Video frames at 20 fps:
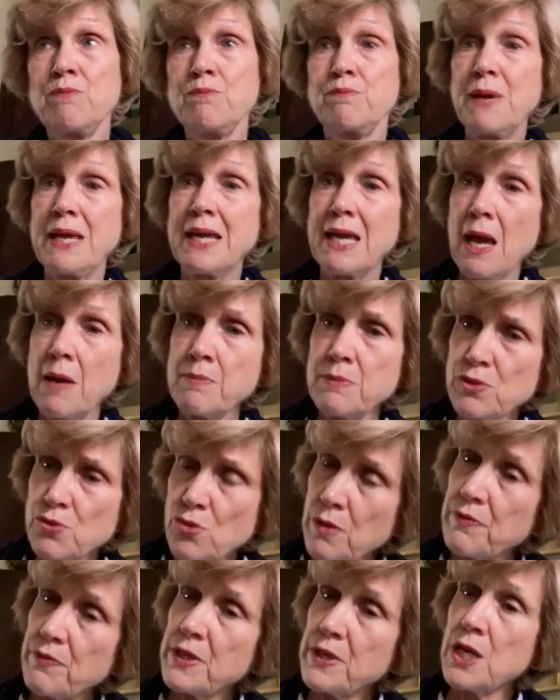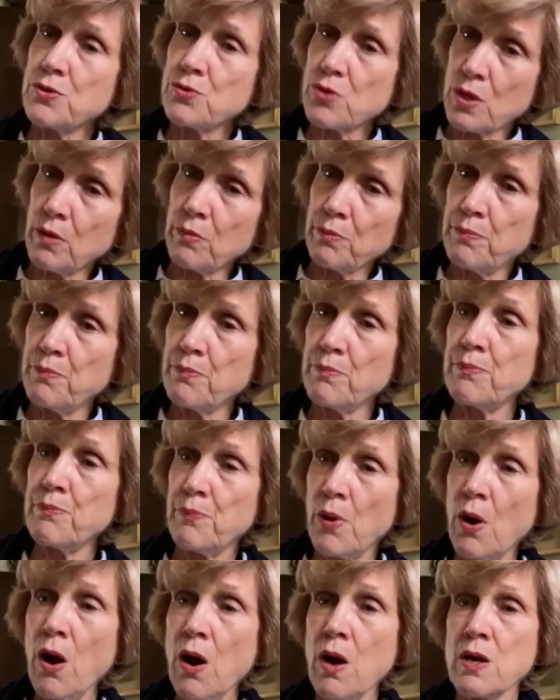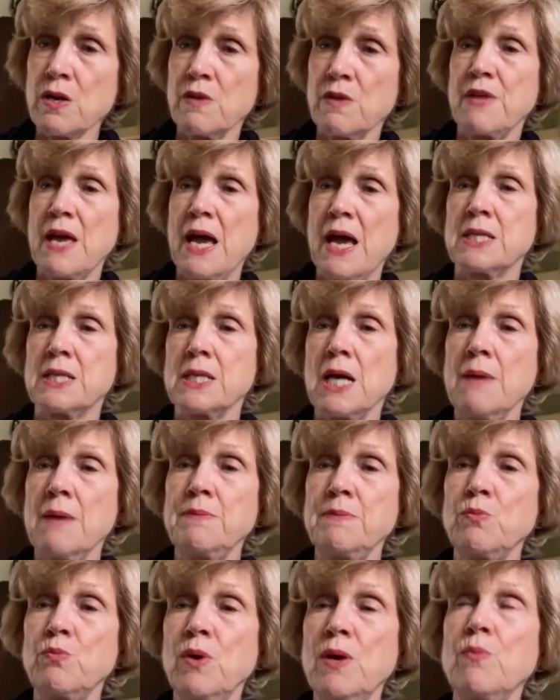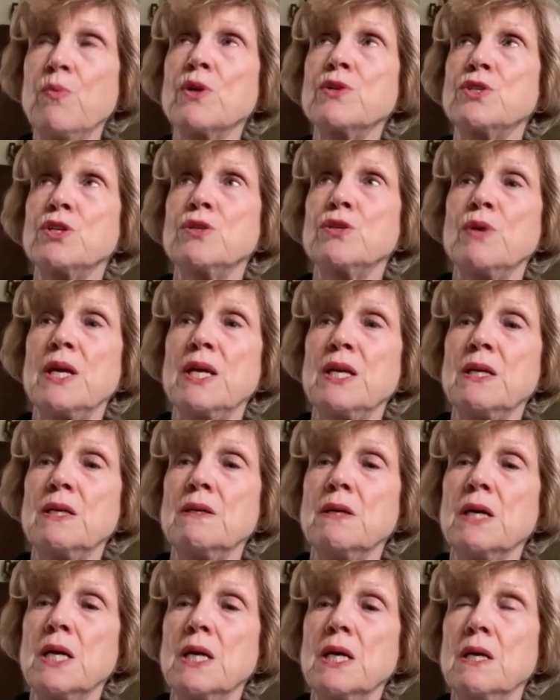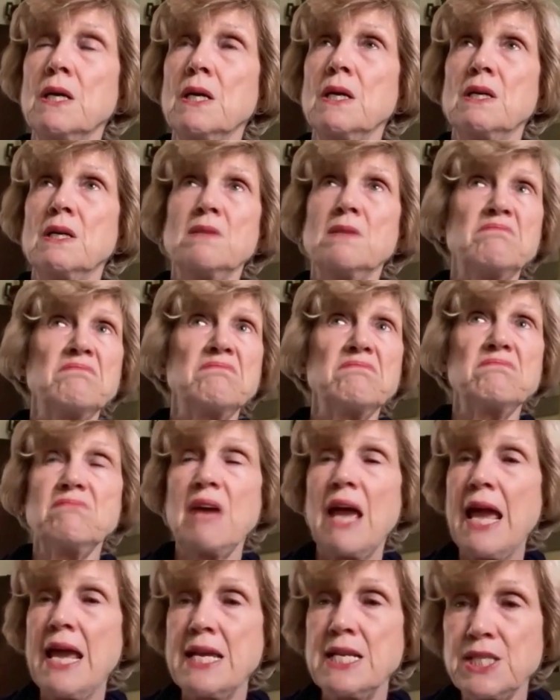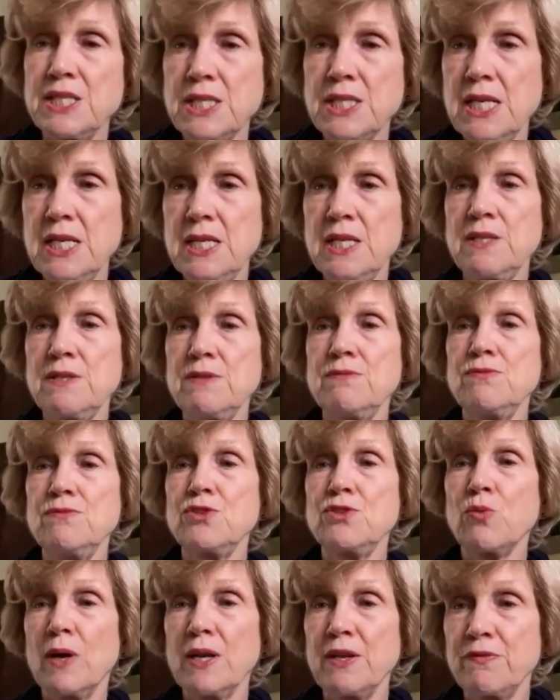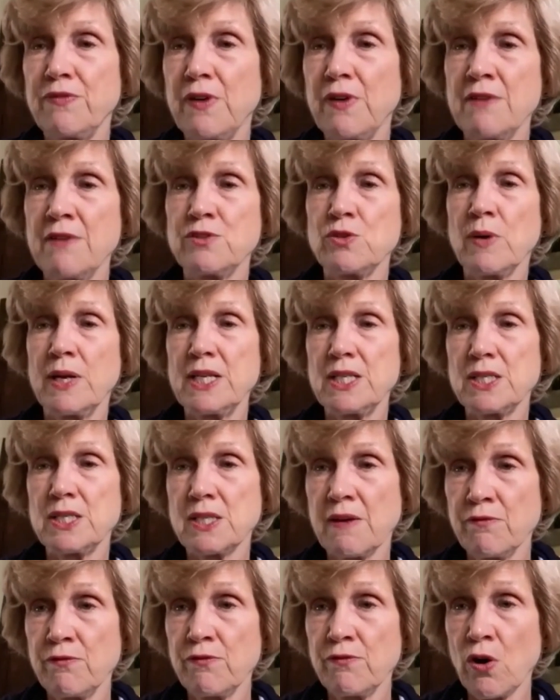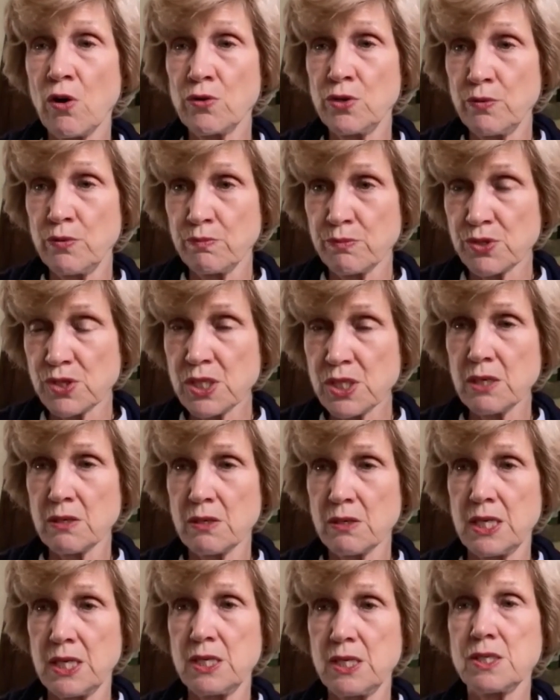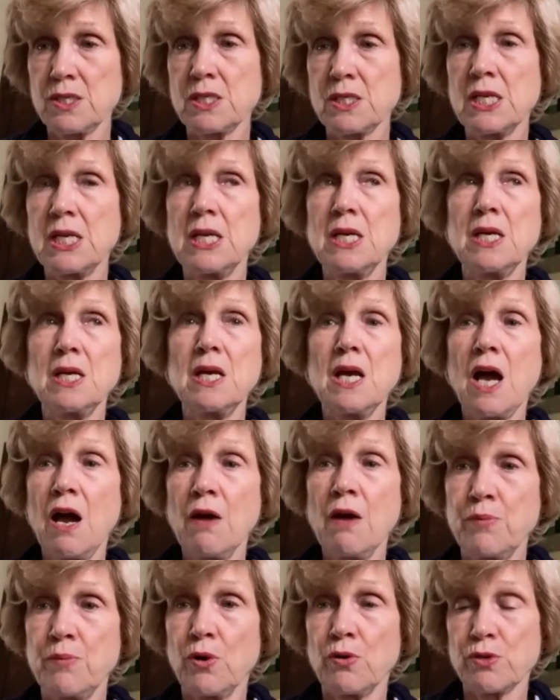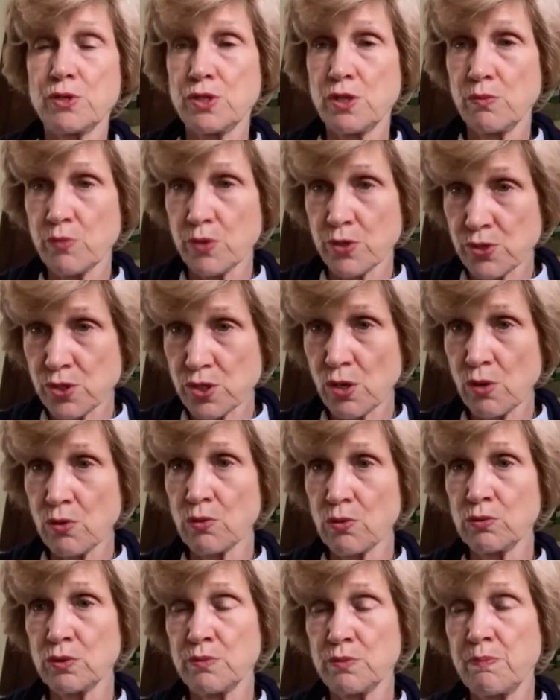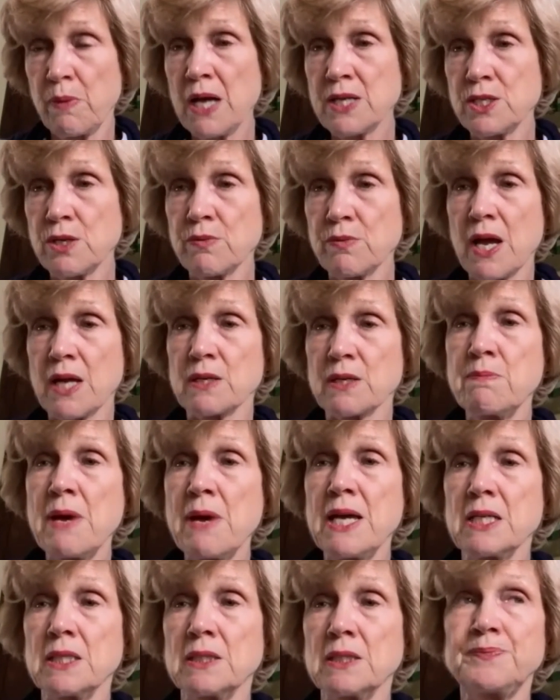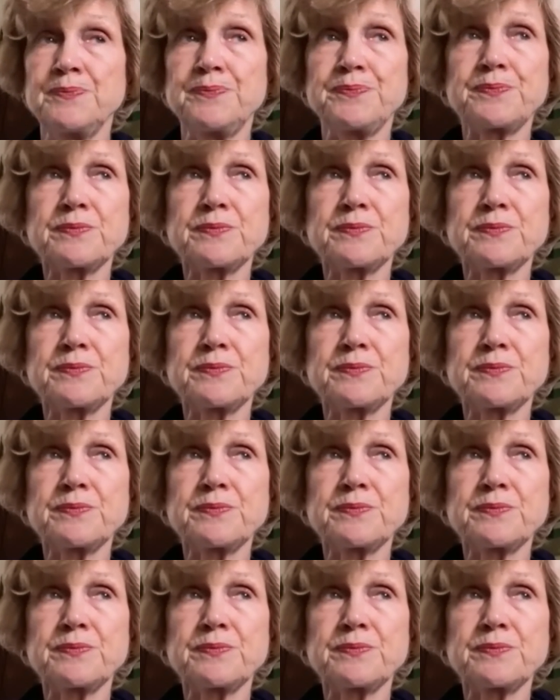became sort of an integral part of that. I mean, we were doing 18, 25, 27 volume series of books that were sold by direct mail.